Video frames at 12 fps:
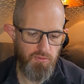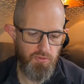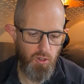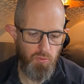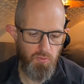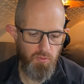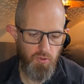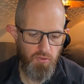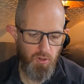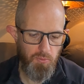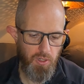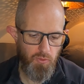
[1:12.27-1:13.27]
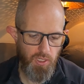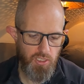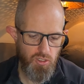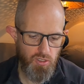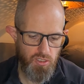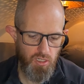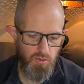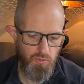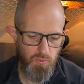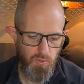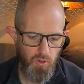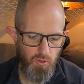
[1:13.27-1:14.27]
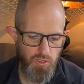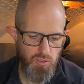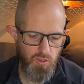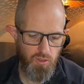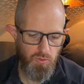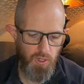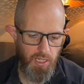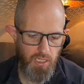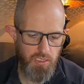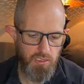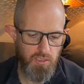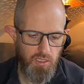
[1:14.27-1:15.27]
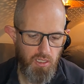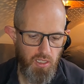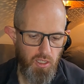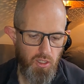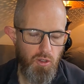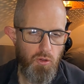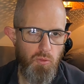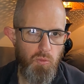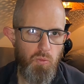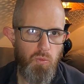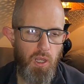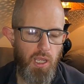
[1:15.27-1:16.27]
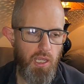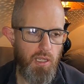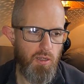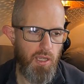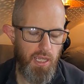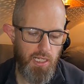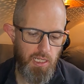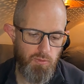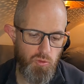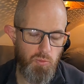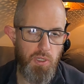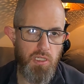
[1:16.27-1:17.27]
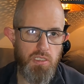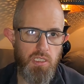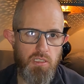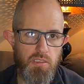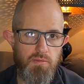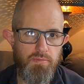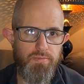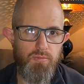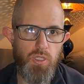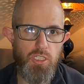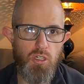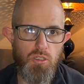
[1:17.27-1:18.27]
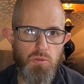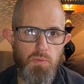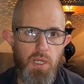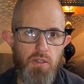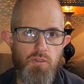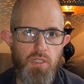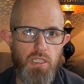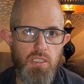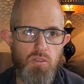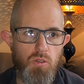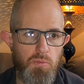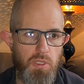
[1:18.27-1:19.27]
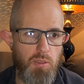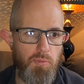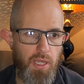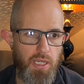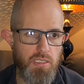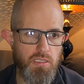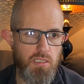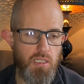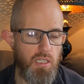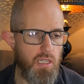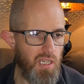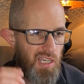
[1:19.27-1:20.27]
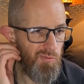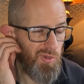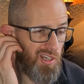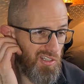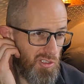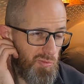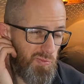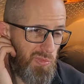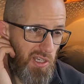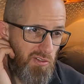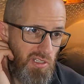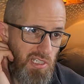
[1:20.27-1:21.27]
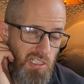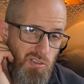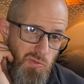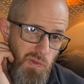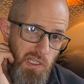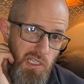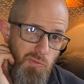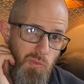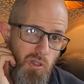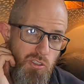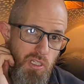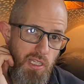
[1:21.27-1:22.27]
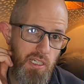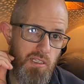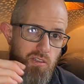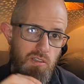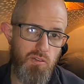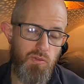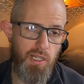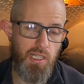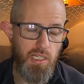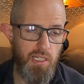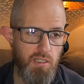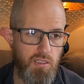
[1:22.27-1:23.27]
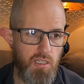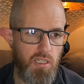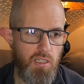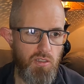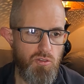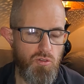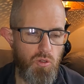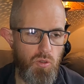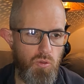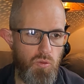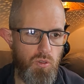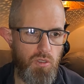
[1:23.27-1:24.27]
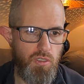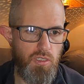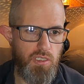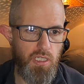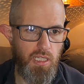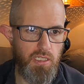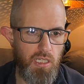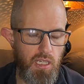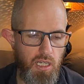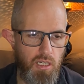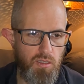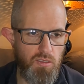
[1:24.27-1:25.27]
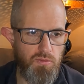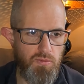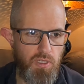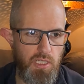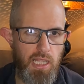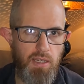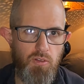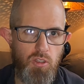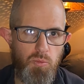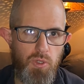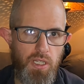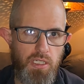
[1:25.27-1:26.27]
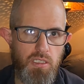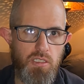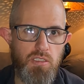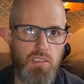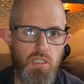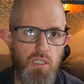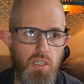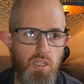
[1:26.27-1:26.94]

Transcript: From my research, I always sort of reckoned headlamps with built-in rechargeable battery is going to be the best, because the battery tends to be modulated, regulated, so you tend to have the level of brightness